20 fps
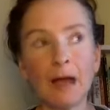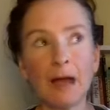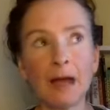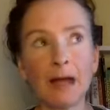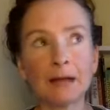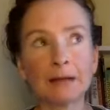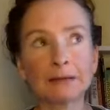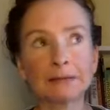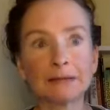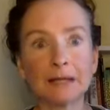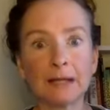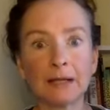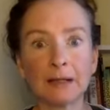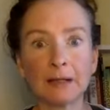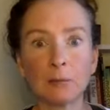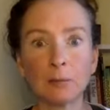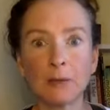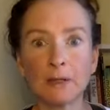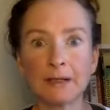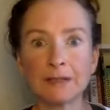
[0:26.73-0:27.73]
And
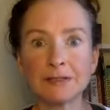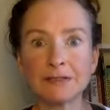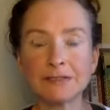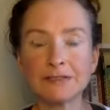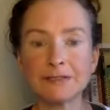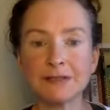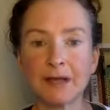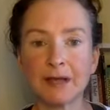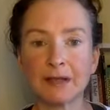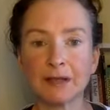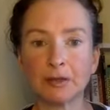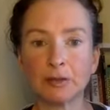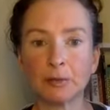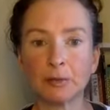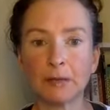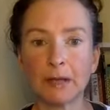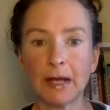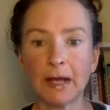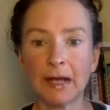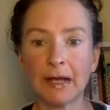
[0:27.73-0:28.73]
any ways that you
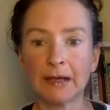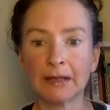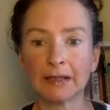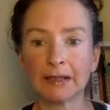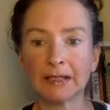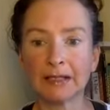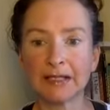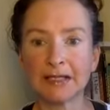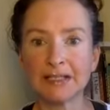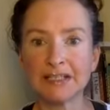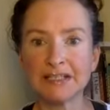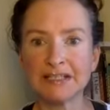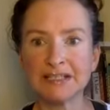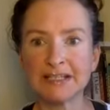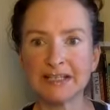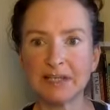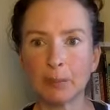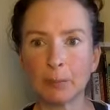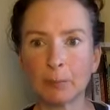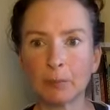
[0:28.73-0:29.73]
can
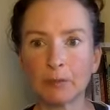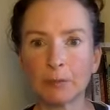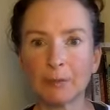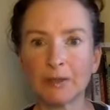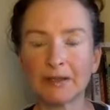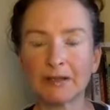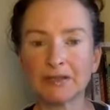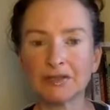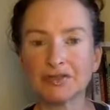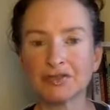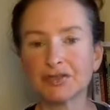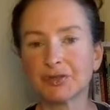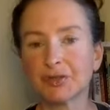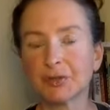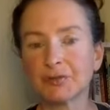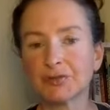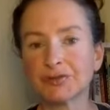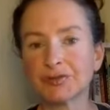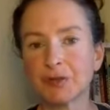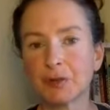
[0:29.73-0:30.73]
easily implement
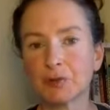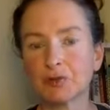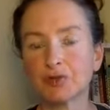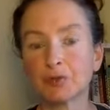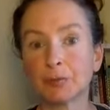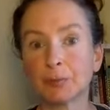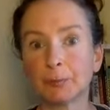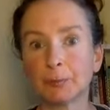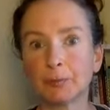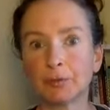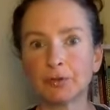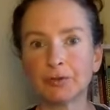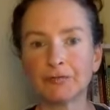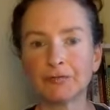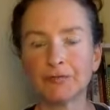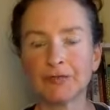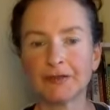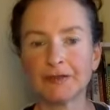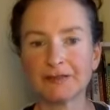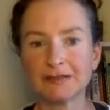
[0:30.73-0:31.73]
to start to
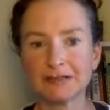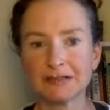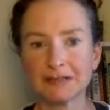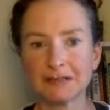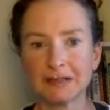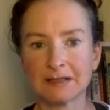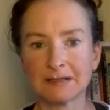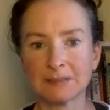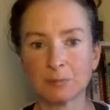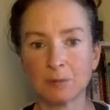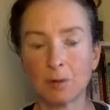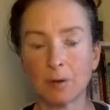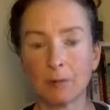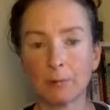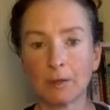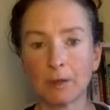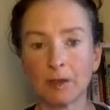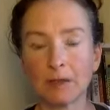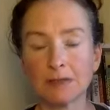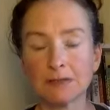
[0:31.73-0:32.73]
improve things in that
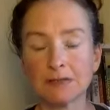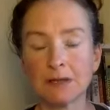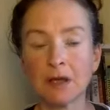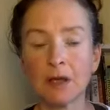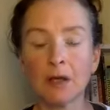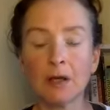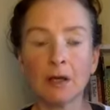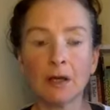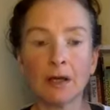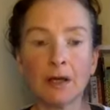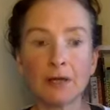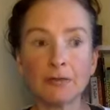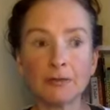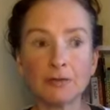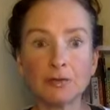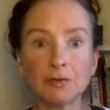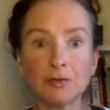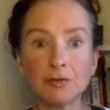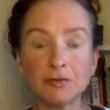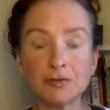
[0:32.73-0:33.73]
department. Because
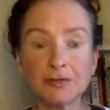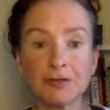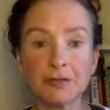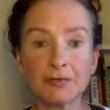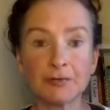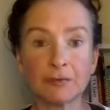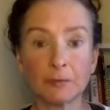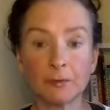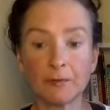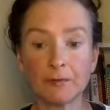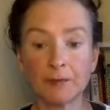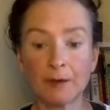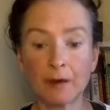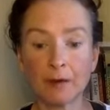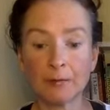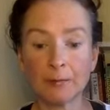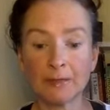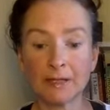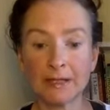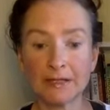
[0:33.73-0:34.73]
if you do suffer with
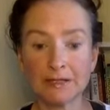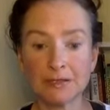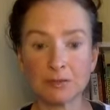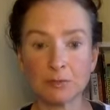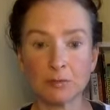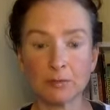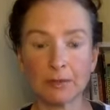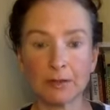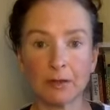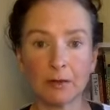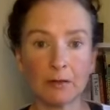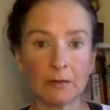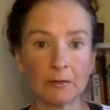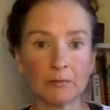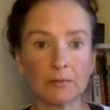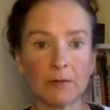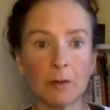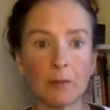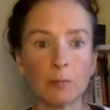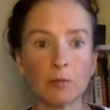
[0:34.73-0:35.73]
IBS or any kind
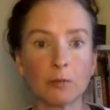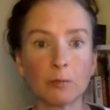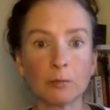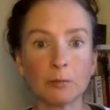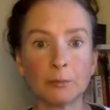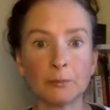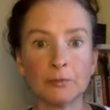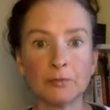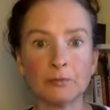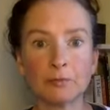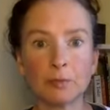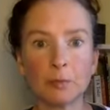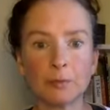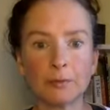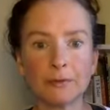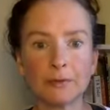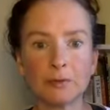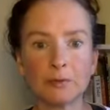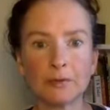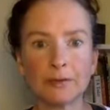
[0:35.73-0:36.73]
of gut problem, you've
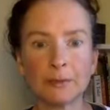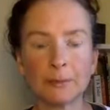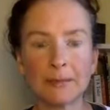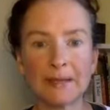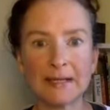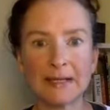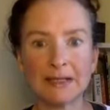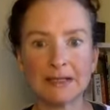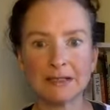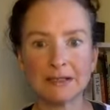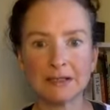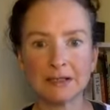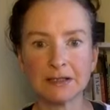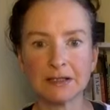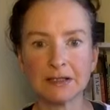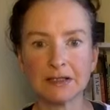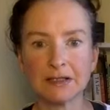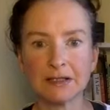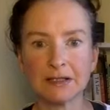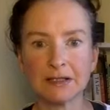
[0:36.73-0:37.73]
probably already made
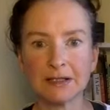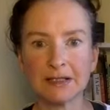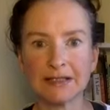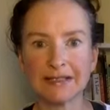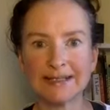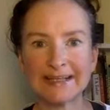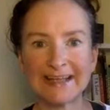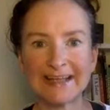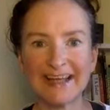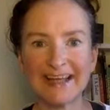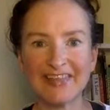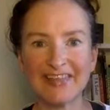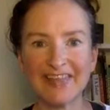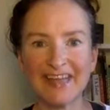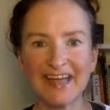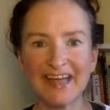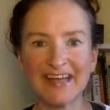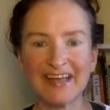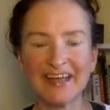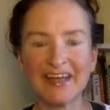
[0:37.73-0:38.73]
the link
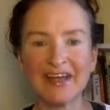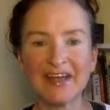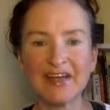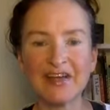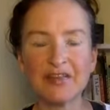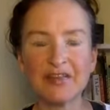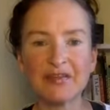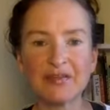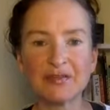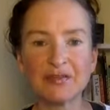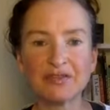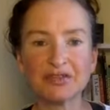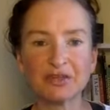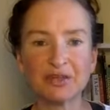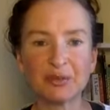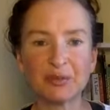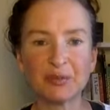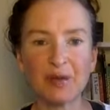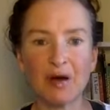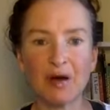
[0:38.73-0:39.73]
there that the
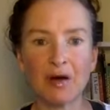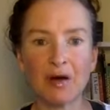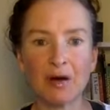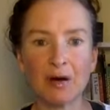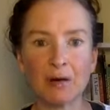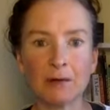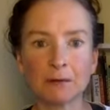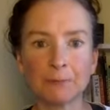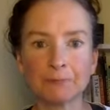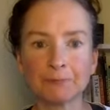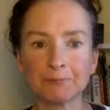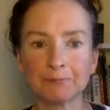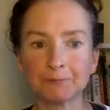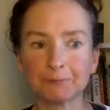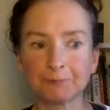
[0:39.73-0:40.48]
two are